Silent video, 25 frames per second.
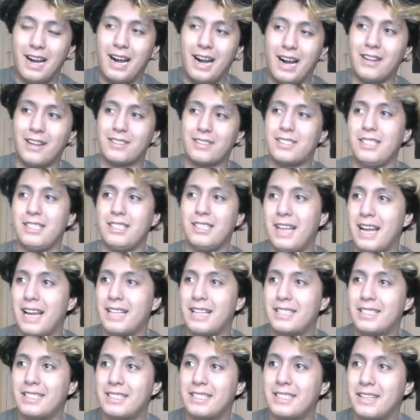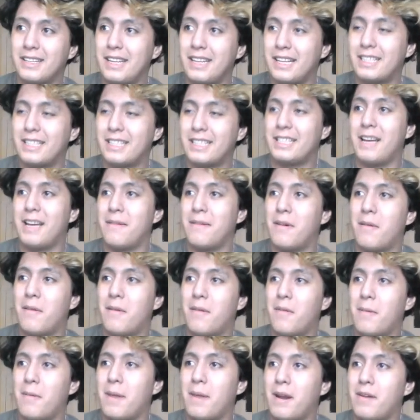I'll see you guys till next time
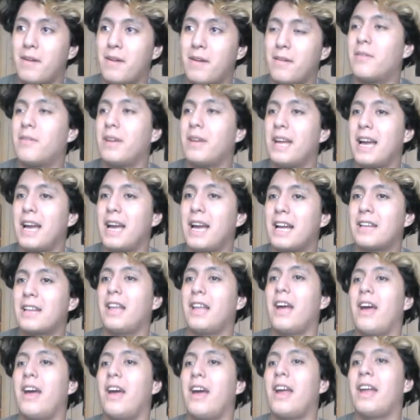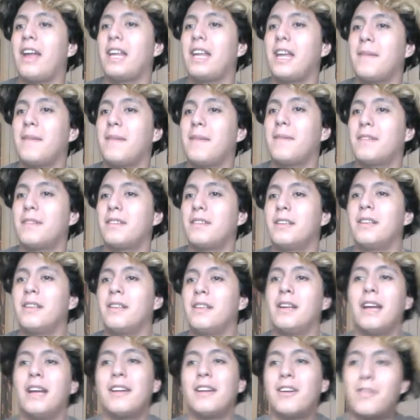on one of my React and gaming shit.
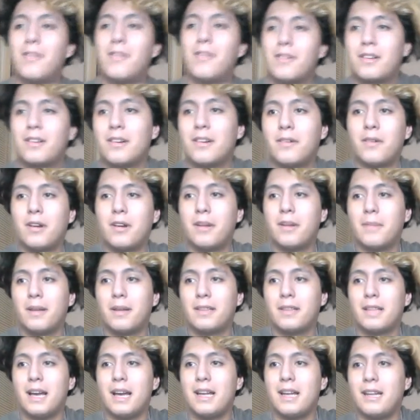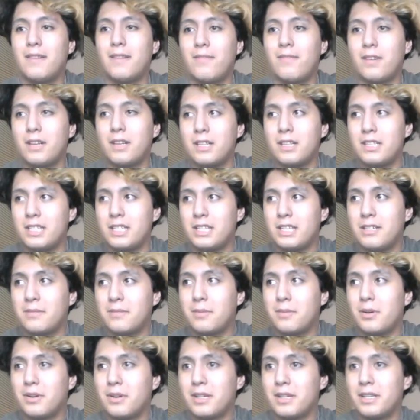And don't don't worry about that. That fucking chair is
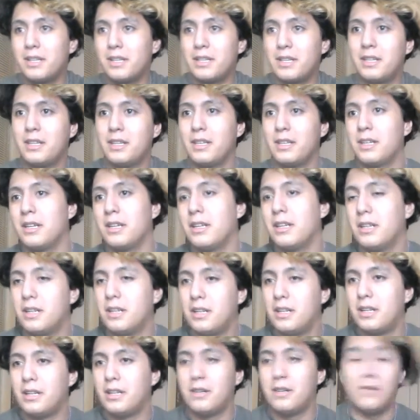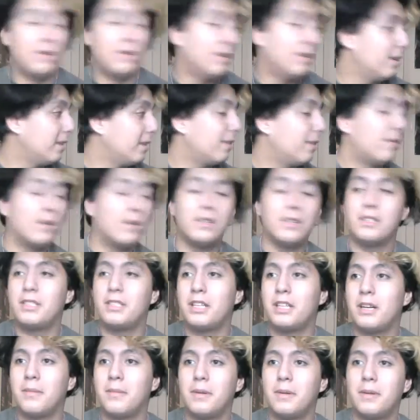broken. Well, it, it was a
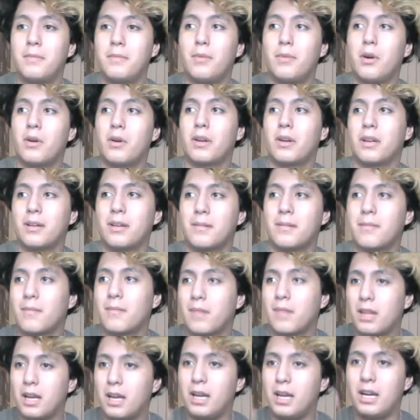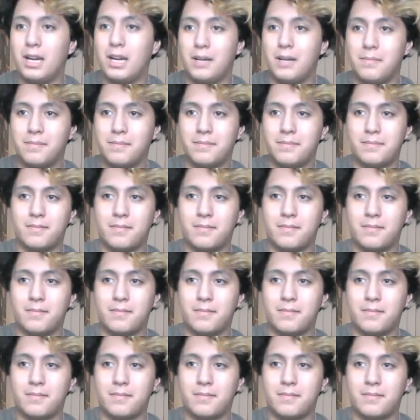chair, but it's broken. Um,